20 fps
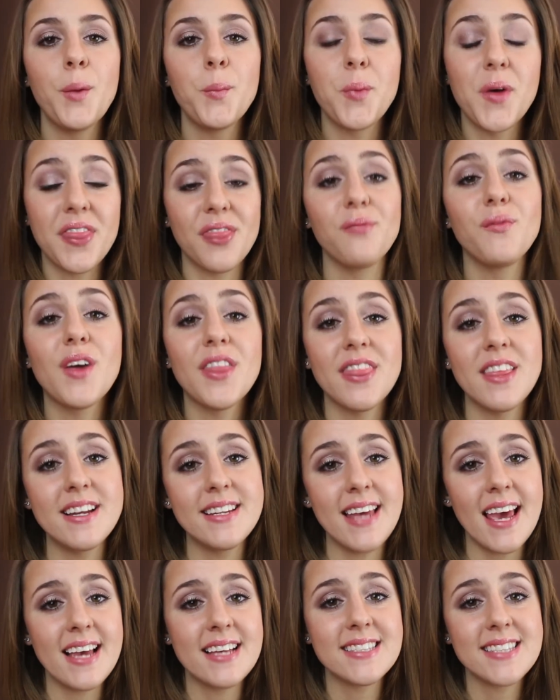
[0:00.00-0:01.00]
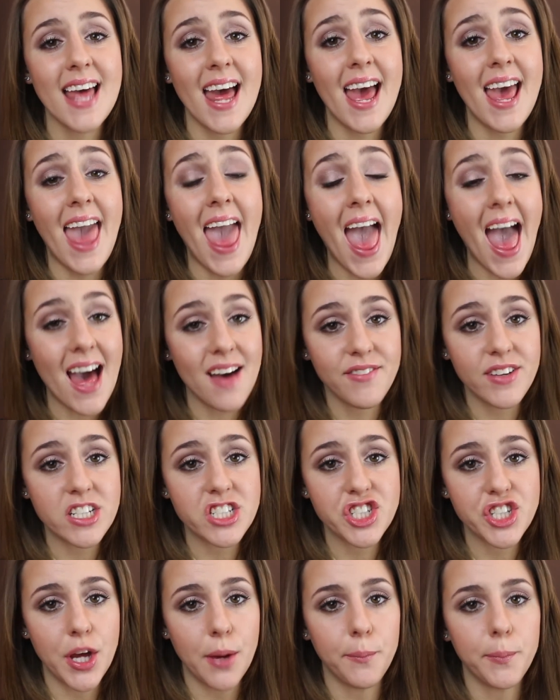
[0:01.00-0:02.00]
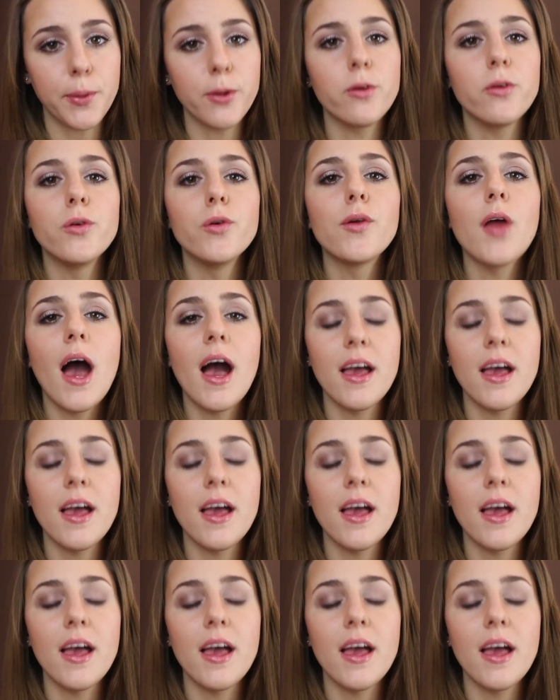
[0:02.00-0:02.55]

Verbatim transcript: But with the days that I haven't shampooed,